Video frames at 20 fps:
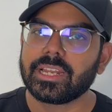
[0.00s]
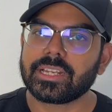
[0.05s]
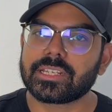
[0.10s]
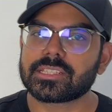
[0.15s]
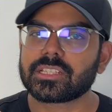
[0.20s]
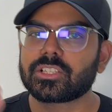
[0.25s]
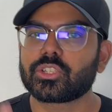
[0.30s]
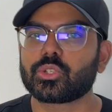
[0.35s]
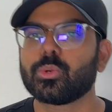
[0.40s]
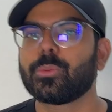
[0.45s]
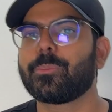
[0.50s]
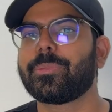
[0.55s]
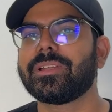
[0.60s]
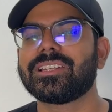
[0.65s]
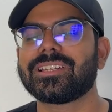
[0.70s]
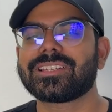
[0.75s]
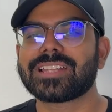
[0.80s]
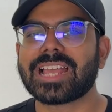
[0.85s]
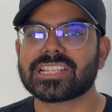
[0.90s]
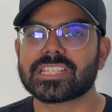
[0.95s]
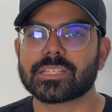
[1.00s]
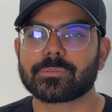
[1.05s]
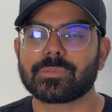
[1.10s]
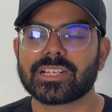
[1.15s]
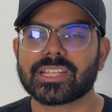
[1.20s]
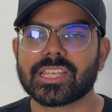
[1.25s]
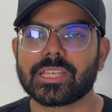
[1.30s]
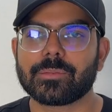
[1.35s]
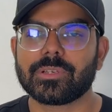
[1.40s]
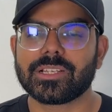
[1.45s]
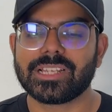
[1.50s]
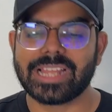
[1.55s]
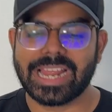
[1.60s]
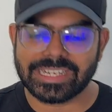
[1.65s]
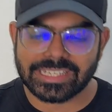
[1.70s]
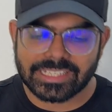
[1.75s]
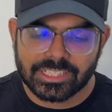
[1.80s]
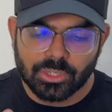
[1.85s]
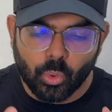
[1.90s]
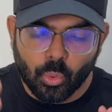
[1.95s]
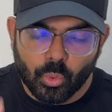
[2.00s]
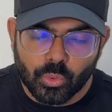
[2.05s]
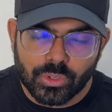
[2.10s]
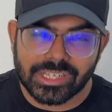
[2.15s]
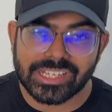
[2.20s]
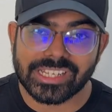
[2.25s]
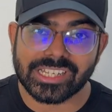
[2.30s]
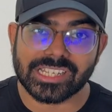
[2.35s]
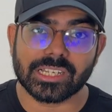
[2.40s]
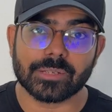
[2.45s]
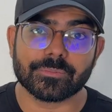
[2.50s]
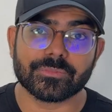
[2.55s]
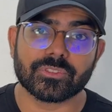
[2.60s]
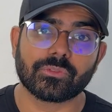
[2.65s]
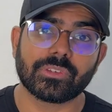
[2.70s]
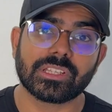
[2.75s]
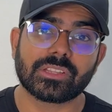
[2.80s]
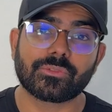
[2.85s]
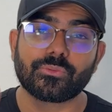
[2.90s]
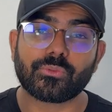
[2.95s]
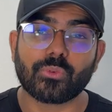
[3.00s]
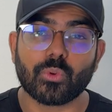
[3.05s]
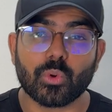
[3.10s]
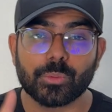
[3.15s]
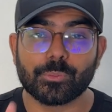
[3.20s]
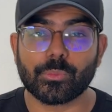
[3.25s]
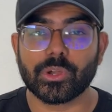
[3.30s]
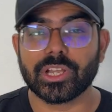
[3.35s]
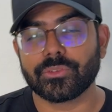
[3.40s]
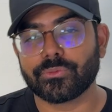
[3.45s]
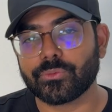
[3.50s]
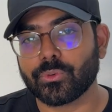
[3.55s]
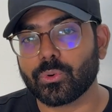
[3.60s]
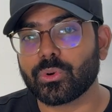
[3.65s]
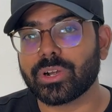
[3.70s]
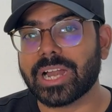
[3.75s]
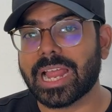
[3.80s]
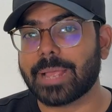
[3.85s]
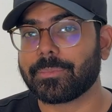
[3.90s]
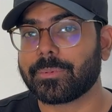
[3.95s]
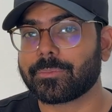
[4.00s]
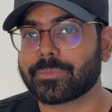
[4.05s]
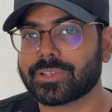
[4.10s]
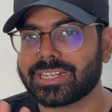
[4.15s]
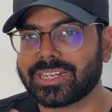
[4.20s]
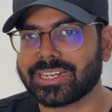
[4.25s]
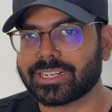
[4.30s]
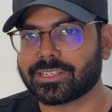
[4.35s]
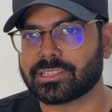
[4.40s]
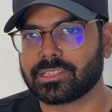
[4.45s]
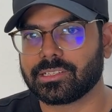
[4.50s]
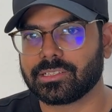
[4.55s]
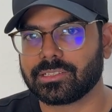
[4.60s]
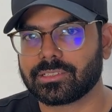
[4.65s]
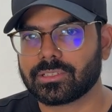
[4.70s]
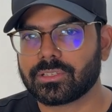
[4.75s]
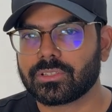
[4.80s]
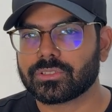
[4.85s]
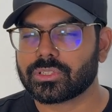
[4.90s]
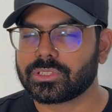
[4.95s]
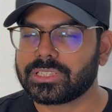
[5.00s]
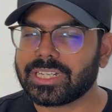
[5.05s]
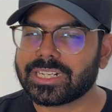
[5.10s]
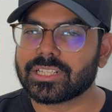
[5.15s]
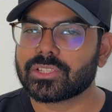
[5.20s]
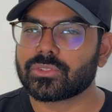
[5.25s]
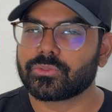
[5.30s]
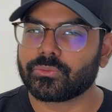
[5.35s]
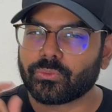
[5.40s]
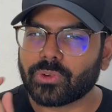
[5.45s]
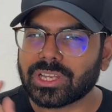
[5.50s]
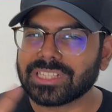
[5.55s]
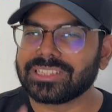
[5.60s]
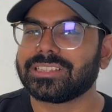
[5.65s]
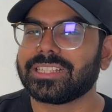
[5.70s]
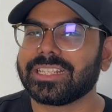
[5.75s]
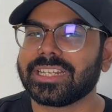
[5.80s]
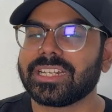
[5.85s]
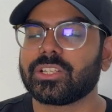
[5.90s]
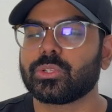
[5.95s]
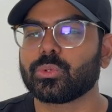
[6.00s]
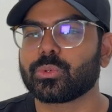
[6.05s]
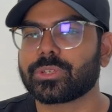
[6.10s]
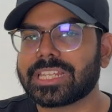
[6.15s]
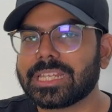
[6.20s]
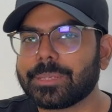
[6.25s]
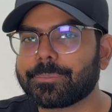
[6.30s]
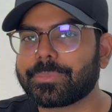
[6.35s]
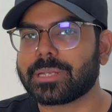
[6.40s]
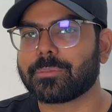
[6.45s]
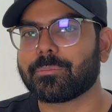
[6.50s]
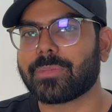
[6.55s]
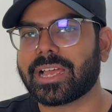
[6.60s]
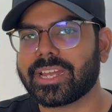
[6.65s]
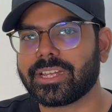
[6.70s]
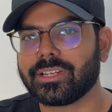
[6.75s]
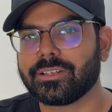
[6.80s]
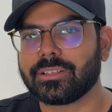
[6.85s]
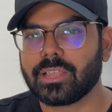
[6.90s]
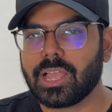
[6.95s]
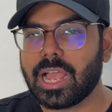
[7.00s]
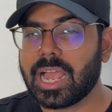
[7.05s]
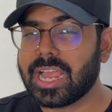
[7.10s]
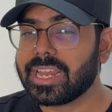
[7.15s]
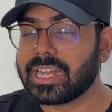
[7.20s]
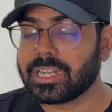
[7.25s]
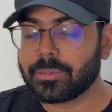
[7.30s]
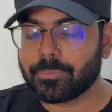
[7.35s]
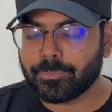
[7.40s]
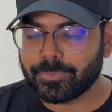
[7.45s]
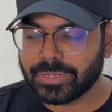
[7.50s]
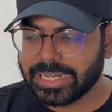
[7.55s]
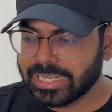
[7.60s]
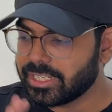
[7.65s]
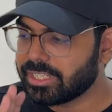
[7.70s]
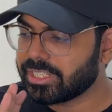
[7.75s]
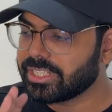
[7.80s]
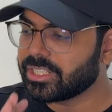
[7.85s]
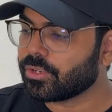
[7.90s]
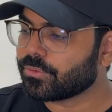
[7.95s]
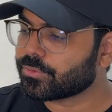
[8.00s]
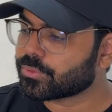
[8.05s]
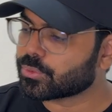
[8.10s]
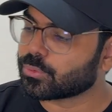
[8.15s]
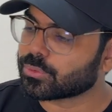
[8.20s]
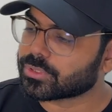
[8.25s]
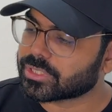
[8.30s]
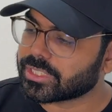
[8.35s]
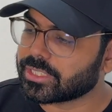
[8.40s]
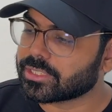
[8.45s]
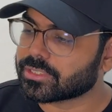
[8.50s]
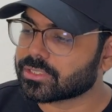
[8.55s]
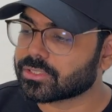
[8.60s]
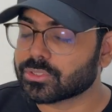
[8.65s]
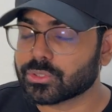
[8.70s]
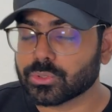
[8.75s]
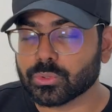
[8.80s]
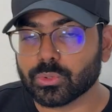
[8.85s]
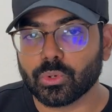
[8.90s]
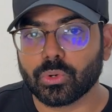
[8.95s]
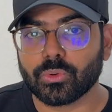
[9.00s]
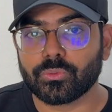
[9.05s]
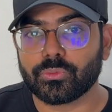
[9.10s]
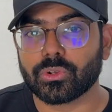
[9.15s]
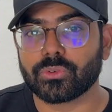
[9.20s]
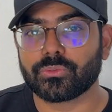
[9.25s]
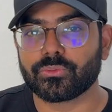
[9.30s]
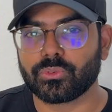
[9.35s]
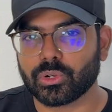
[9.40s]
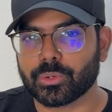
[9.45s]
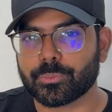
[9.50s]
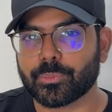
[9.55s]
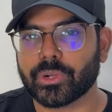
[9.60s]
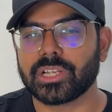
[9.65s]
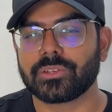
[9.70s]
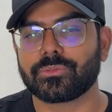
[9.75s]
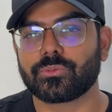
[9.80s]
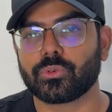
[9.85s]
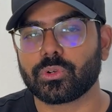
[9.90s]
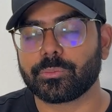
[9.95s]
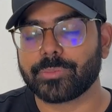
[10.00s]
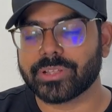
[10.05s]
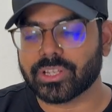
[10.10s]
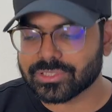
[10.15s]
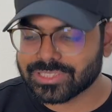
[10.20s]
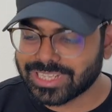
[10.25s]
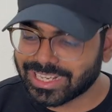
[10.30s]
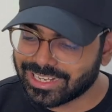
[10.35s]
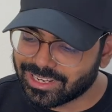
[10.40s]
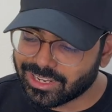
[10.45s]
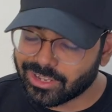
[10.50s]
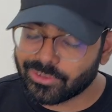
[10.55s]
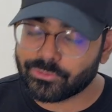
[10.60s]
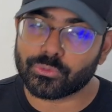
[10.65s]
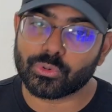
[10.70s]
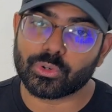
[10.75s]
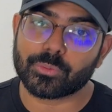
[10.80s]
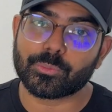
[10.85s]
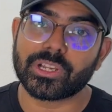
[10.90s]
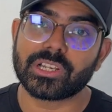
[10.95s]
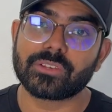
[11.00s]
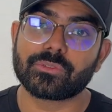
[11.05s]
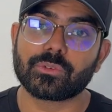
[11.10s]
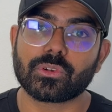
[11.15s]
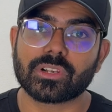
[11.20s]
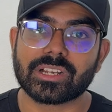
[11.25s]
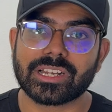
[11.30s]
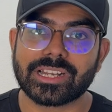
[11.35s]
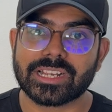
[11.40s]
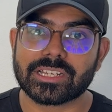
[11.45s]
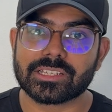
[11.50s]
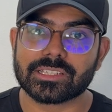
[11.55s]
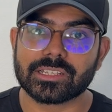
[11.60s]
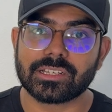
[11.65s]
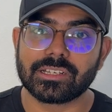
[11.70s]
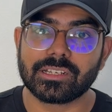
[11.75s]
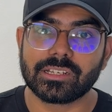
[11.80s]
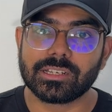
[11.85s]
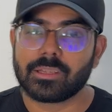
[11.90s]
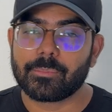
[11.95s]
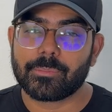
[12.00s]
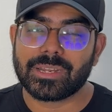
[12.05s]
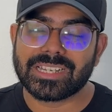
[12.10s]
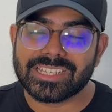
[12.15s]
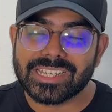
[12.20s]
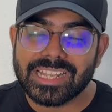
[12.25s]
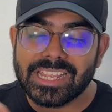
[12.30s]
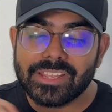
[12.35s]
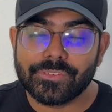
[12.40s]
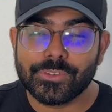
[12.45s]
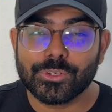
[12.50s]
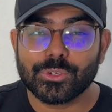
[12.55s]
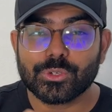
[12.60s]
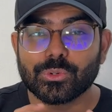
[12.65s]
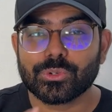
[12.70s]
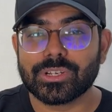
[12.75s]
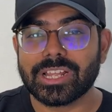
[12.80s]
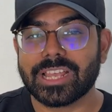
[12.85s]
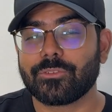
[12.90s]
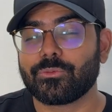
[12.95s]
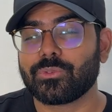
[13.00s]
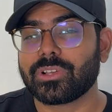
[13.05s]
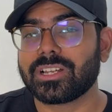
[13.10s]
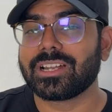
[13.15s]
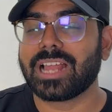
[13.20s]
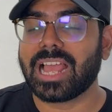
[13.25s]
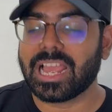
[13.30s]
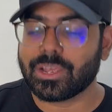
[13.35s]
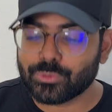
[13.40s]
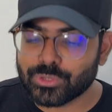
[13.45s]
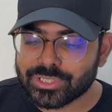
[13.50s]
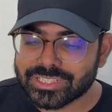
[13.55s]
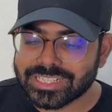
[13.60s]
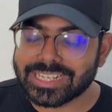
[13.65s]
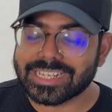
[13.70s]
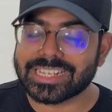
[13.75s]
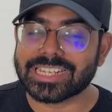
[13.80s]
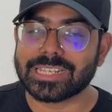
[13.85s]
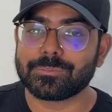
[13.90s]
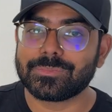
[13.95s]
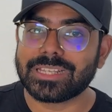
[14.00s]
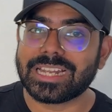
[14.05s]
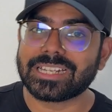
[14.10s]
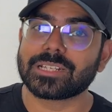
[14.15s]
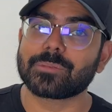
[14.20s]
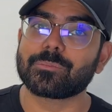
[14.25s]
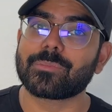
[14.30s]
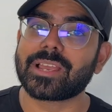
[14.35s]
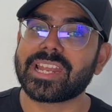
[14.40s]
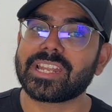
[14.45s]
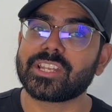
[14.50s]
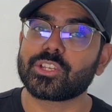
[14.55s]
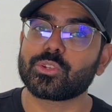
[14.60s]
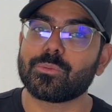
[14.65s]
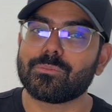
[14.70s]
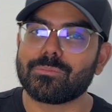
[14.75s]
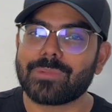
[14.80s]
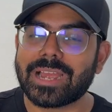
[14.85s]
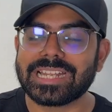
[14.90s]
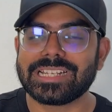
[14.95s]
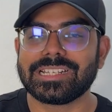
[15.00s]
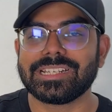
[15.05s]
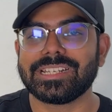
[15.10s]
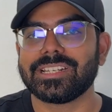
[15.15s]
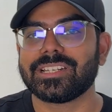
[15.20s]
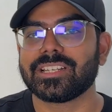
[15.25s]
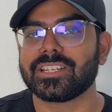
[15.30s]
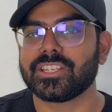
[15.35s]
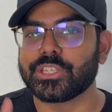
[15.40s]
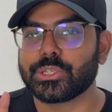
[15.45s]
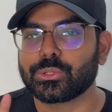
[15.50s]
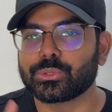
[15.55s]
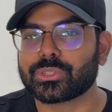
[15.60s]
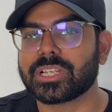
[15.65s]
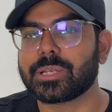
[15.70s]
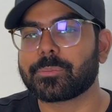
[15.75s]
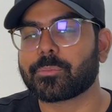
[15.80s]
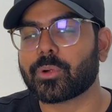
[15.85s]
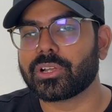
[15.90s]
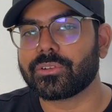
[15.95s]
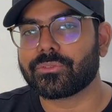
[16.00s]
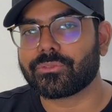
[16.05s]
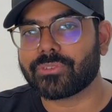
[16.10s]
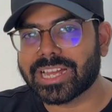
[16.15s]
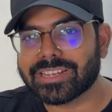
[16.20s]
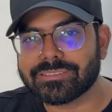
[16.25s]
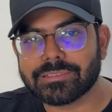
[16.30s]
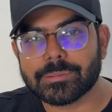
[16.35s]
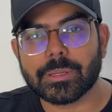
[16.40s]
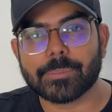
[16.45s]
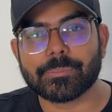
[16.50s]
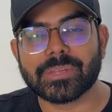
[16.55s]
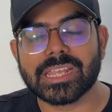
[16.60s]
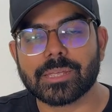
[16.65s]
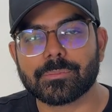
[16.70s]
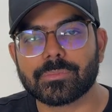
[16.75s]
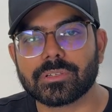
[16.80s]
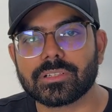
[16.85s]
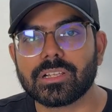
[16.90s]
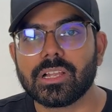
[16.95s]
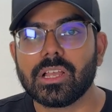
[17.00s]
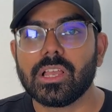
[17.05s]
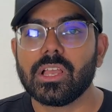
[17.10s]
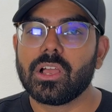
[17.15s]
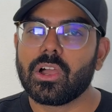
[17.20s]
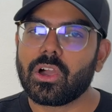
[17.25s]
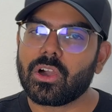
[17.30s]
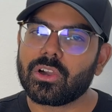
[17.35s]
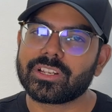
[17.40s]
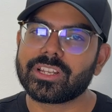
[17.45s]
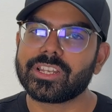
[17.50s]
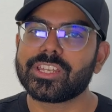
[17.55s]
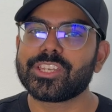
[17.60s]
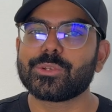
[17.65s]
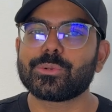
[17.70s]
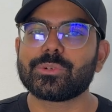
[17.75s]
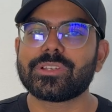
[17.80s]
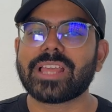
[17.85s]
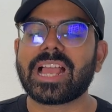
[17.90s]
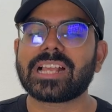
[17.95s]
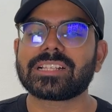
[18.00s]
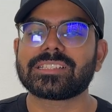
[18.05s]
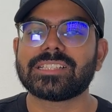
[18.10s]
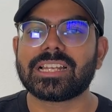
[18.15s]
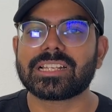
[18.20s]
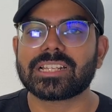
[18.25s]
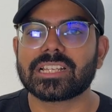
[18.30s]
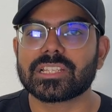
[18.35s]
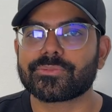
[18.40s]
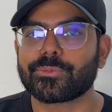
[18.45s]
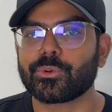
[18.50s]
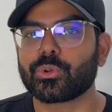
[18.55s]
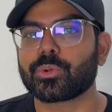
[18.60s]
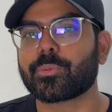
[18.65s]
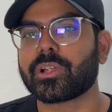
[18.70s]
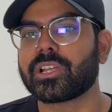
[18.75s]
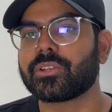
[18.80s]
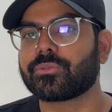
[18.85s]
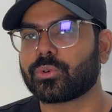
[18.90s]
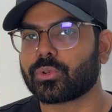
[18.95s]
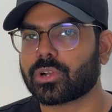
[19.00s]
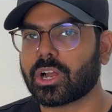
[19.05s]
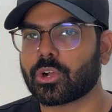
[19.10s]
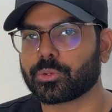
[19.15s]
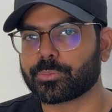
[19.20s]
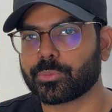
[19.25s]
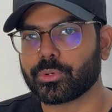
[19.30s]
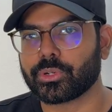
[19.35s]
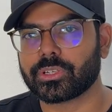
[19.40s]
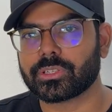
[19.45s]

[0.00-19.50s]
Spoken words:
is a 2-pin detachable cable and it only comes with 4.4 mm connector. So that is one thing to keep in mind. I had plenty of sources to go for 4.4 because I love 4.4 connection. But if you don't have one, I would say keep that in mind. You might need a new 3.5 mm cable or a new DAC that has 4.4 output.